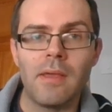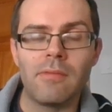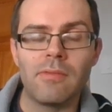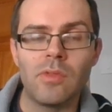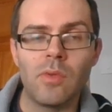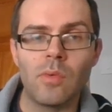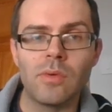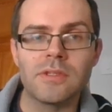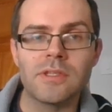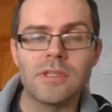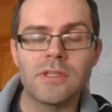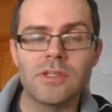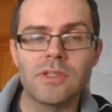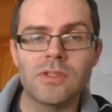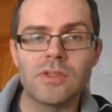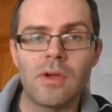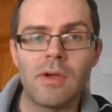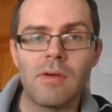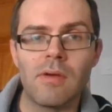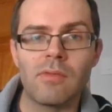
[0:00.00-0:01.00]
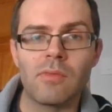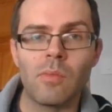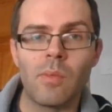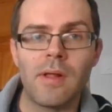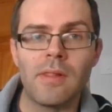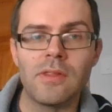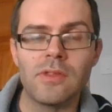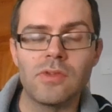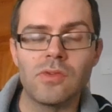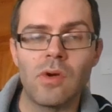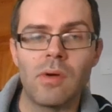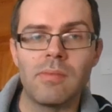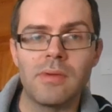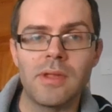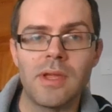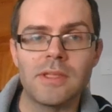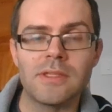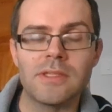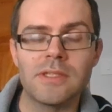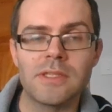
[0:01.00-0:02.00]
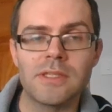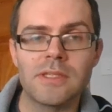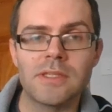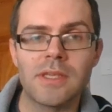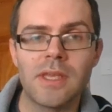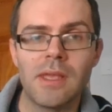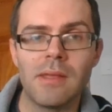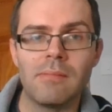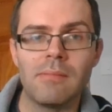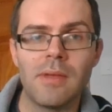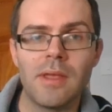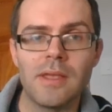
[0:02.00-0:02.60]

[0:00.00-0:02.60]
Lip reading: notice is served while the job retention scheme